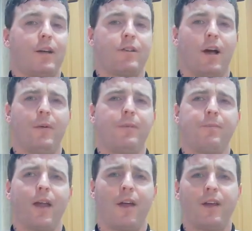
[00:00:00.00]
So
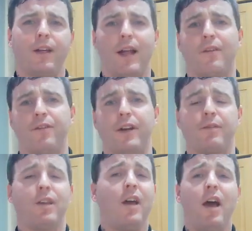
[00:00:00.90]
I think Nat
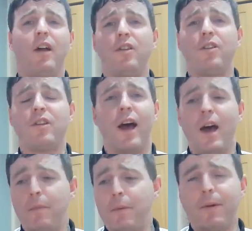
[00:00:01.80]
Phillips, and not just
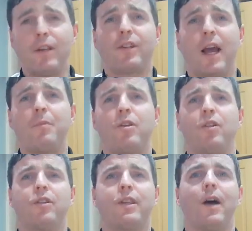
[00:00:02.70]
that, people keep saying we
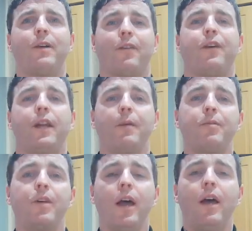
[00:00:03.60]
shouldn't sell Nat
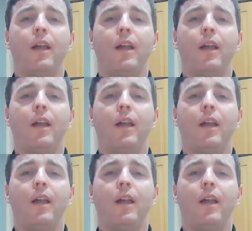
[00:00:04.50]
Phillips.